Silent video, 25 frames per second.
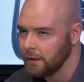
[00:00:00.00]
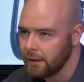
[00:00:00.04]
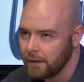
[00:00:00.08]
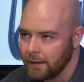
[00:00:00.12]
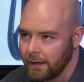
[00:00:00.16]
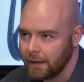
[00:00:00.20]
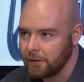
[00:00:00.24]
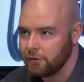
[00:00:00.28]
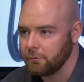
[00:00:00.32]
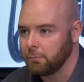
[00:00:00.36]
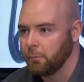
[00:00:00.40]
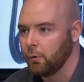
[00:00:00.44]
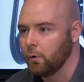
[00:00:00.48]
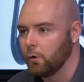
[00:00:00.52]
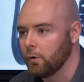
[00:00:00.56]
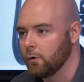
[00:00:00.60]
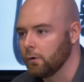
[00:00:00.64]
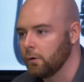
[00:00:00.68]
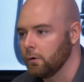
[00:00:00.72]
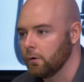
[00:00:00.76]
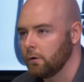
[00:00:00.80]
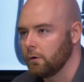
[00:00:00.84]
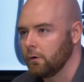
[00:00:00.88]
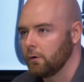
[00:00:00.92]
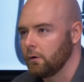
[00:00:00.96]
it's
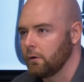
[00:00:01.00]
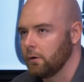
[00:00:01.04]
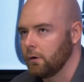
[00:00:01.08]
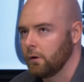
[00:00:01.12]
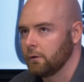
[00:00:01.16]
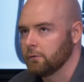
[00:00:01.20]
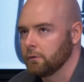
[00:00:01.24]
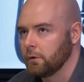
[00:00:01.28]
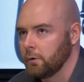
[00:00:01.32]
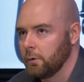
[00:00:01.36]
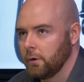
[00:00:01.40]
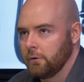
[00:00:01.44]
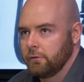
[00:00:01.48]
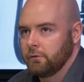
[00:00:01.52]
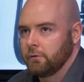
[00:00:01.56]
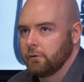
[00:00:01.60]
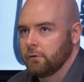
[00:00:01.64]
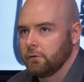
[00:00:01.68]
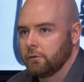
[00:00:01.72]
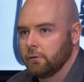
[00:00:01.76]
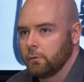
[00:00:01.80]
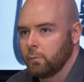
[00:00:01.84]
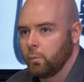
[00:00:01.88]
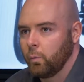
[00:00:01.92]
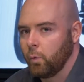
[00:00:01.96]
more of a question as
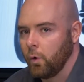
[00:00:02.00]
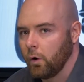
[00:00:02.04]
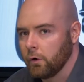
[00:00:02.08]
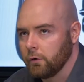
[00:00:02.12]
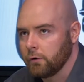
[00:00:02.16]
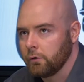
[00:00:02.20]
to what